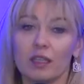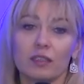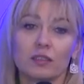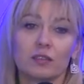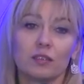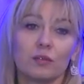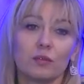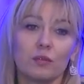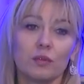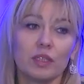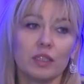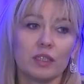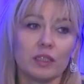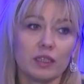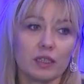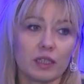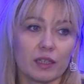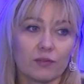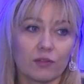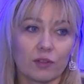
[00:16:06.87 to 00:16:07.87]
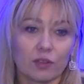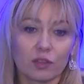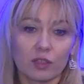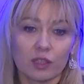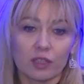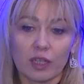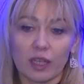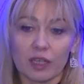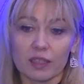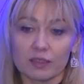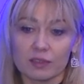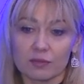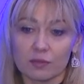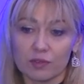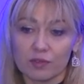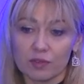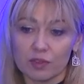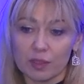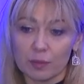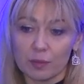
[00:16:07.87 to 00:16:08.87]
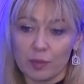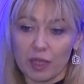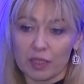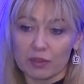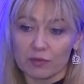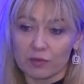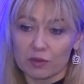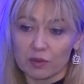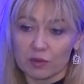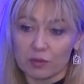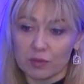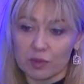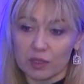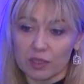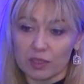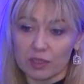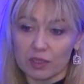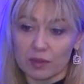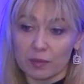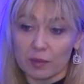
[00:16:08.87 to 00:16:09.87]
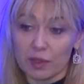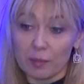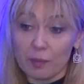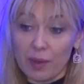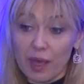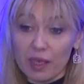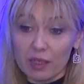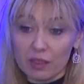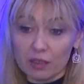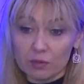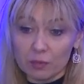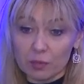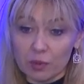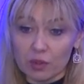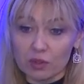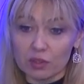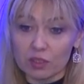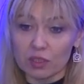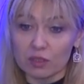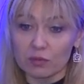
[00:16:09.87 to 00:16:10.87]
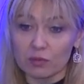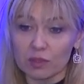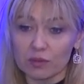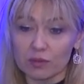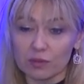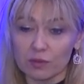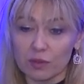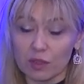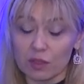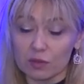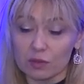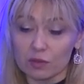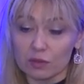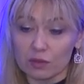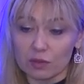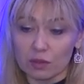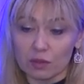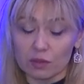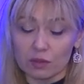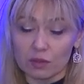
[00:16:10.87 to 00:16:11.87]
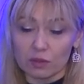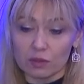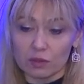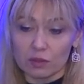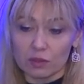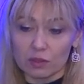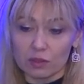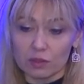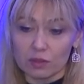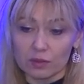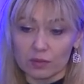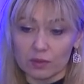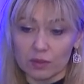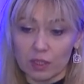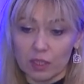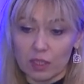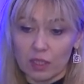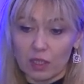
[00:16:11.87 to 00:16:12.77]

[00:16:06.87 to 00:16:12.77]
So we have organized within the platform a pilot project with on